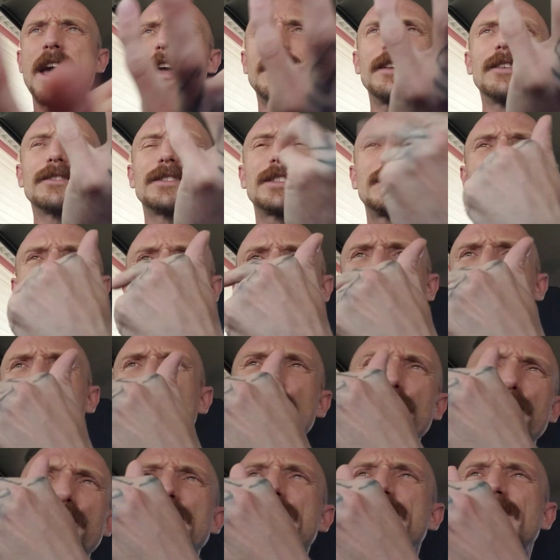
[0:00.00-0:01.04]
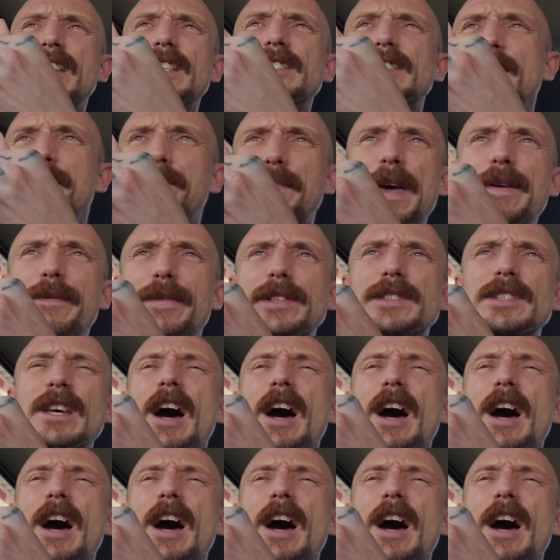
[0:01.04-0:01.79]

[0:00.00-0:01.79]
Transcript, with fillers: and you're sitting doing 360 pivots